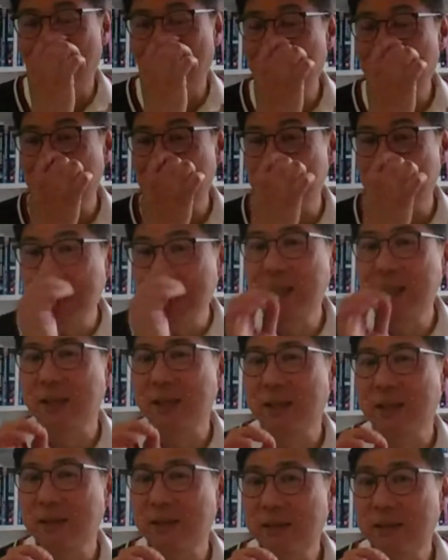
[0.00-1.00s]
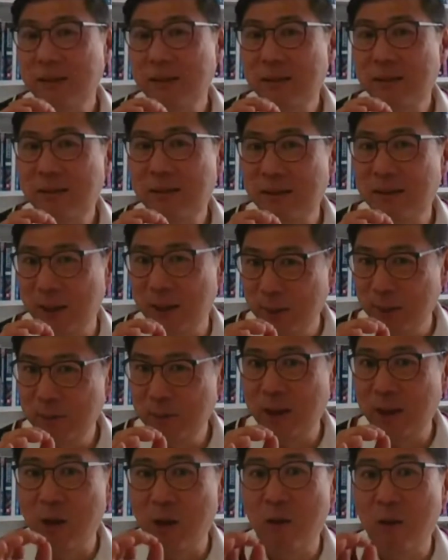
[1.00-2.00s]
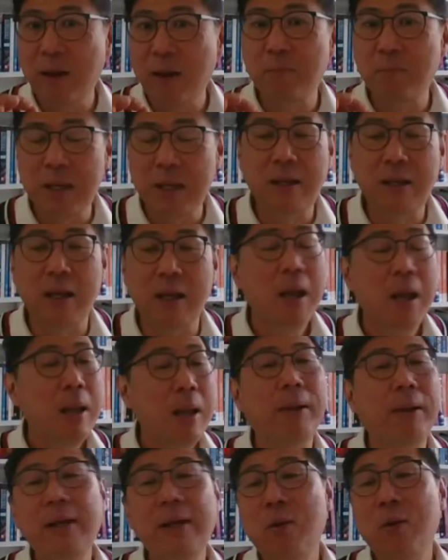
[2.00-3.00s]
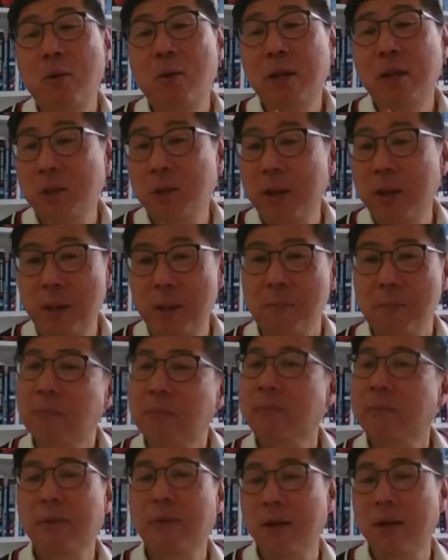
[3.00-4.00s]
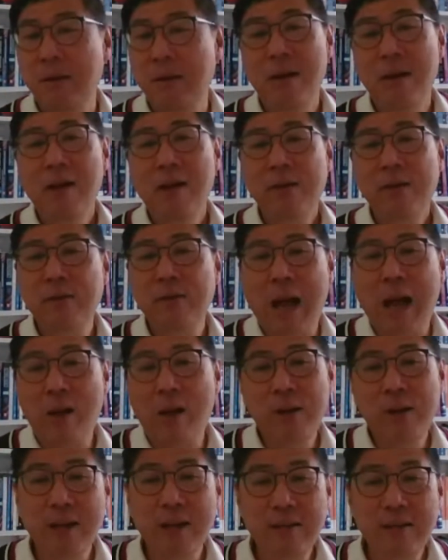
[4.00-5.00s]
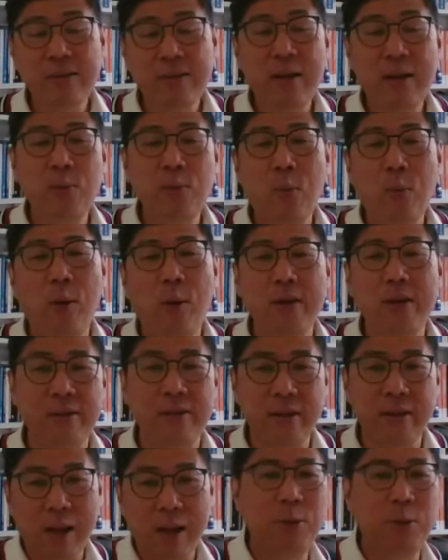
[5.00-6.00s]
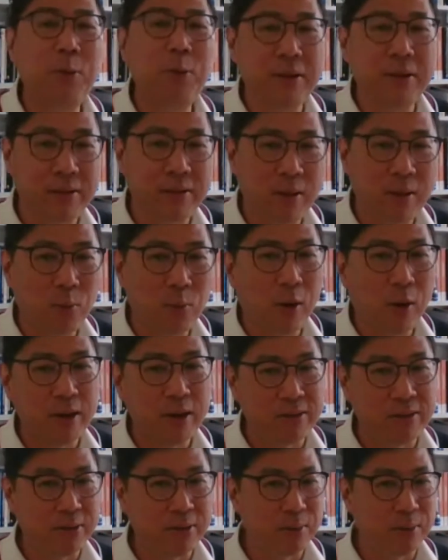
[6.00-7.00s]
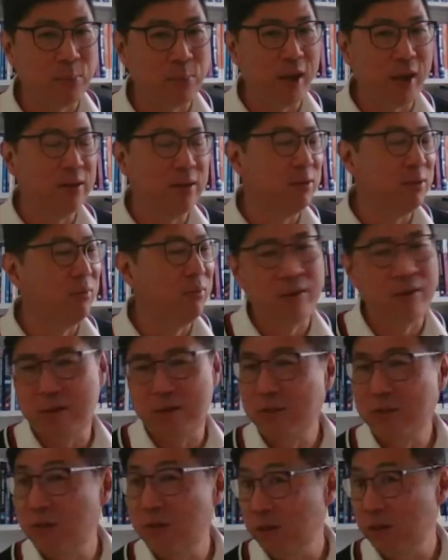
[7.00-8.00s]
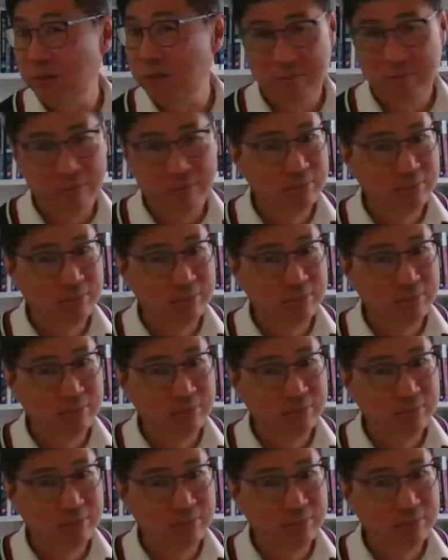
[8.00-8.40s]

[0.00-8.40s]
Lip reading: it all had meaning. It all had meaning. But it's only to him, So how he understands Walker's and how you understand Walker's as a brand is very different.